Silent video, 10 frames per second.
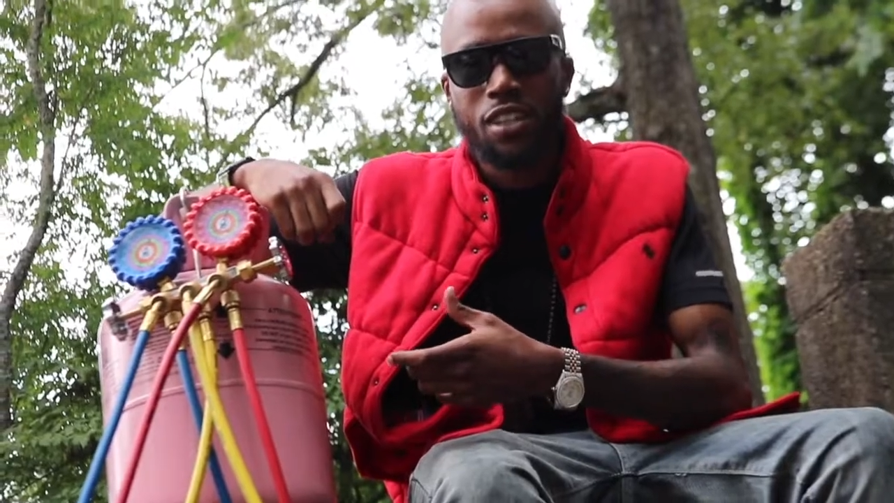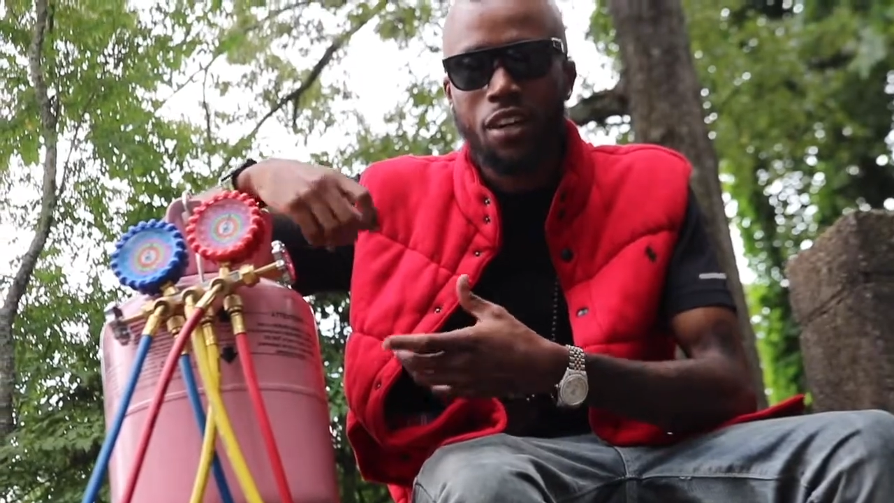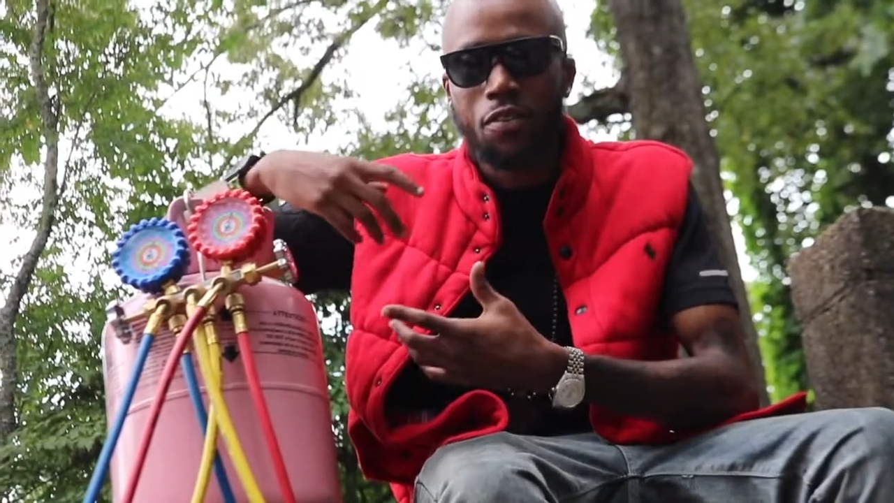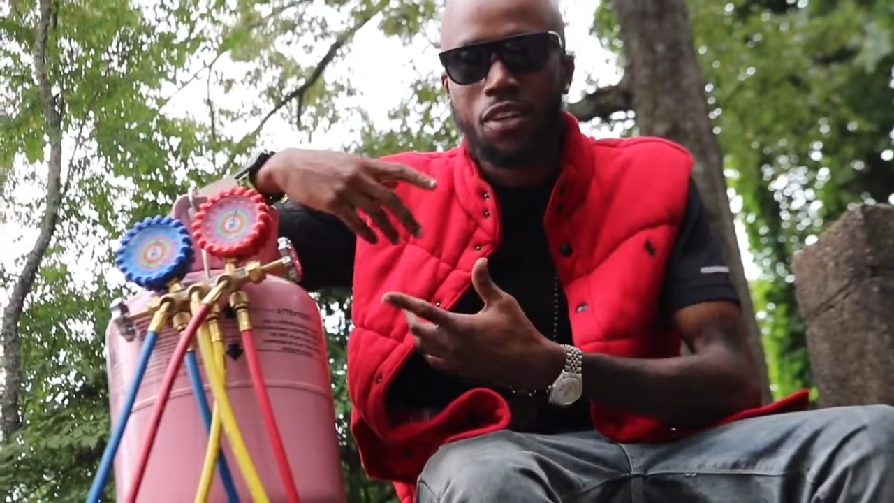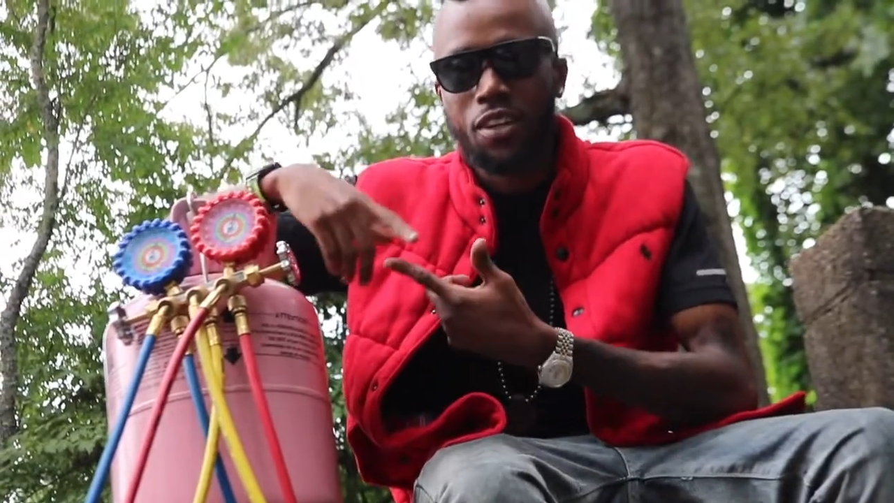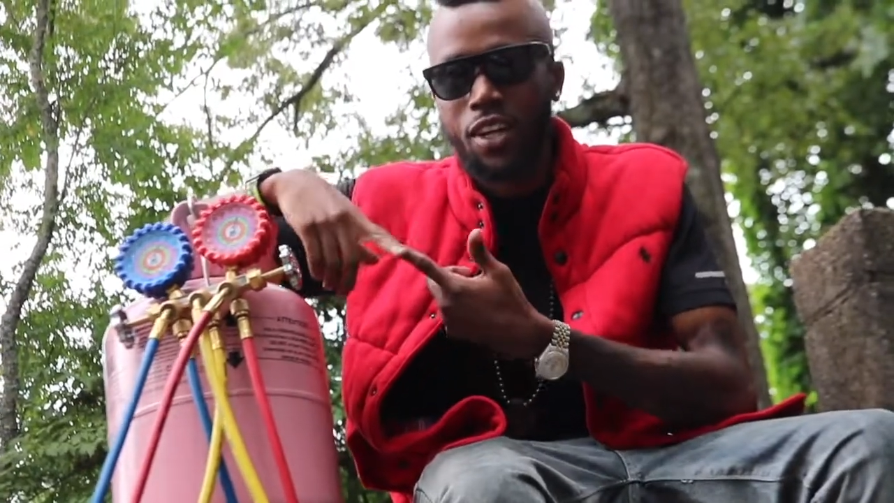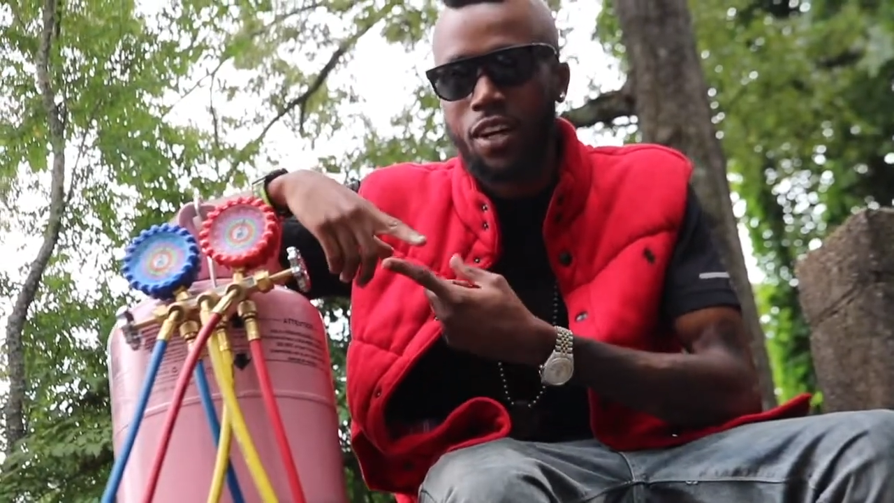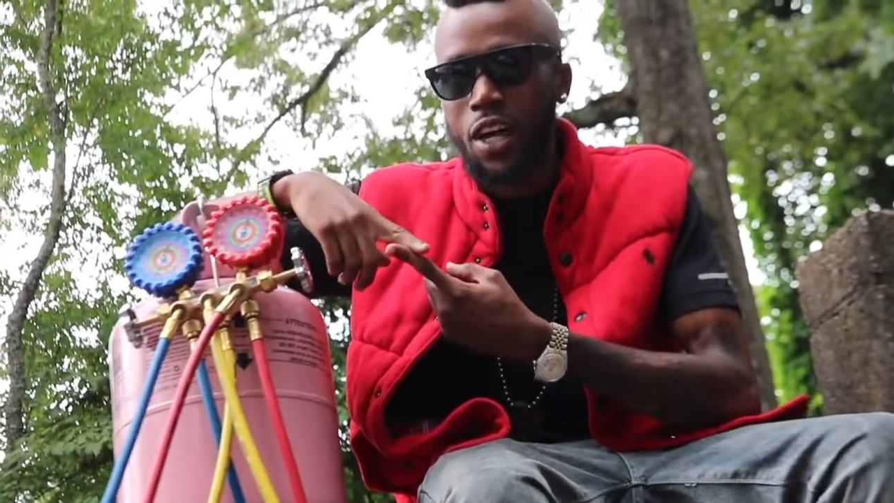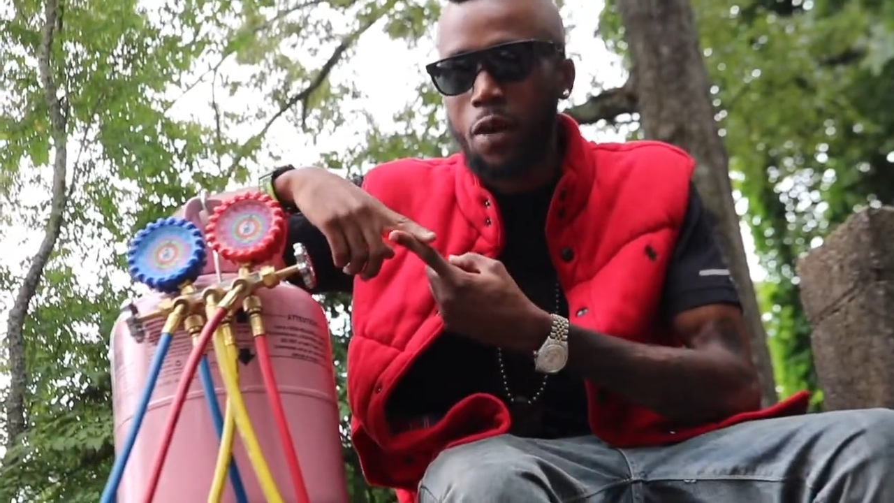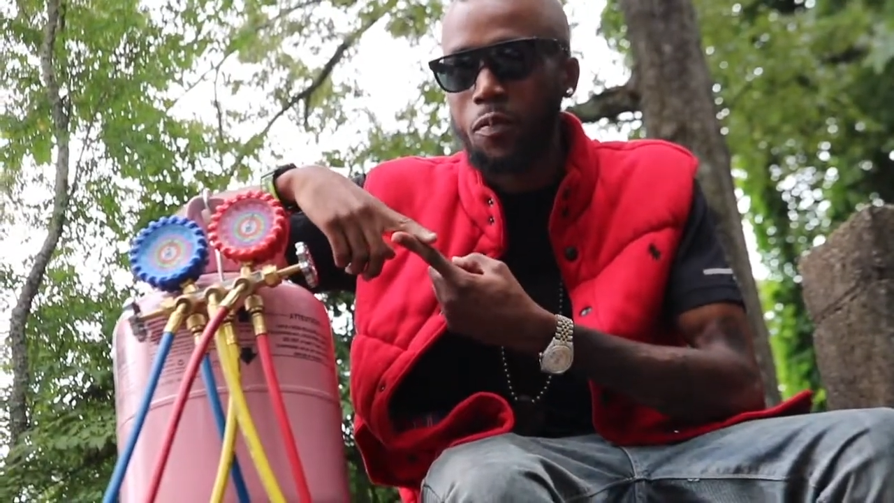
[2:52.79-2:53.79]
I found
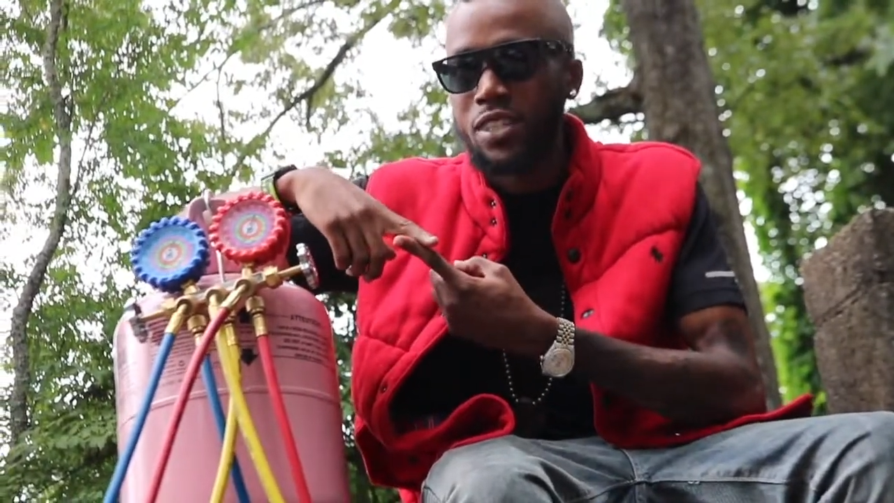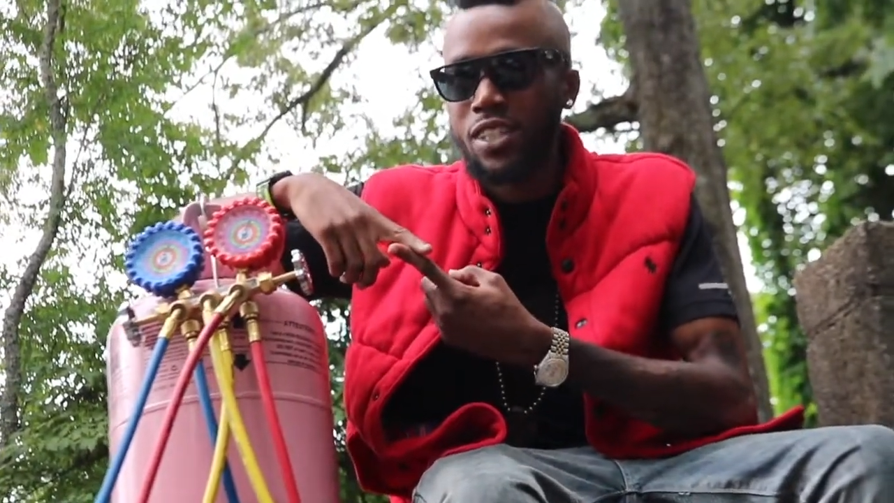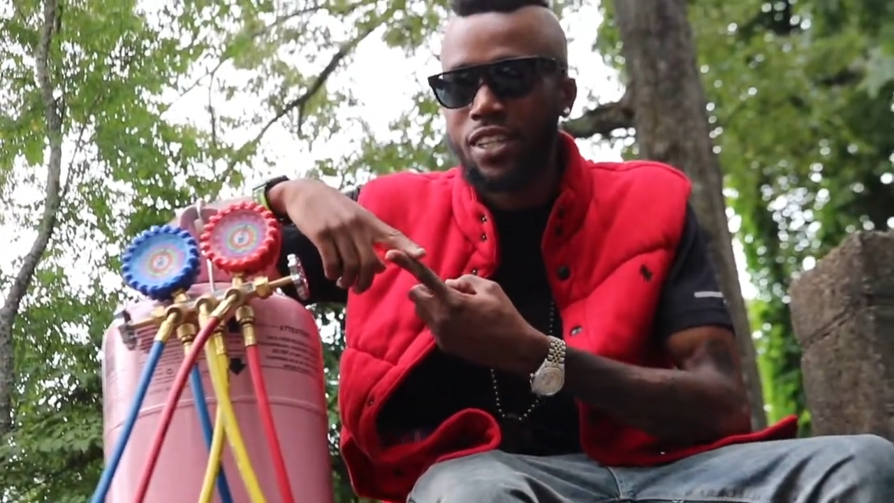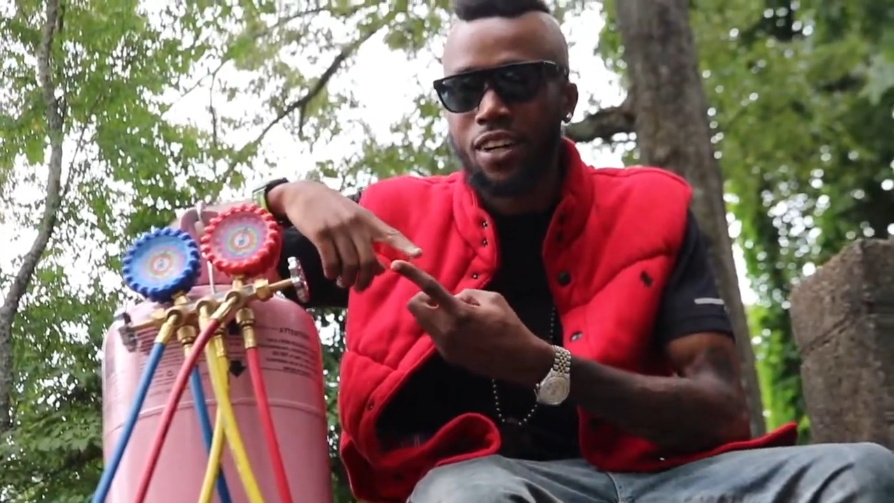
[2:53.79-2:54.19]
out how much it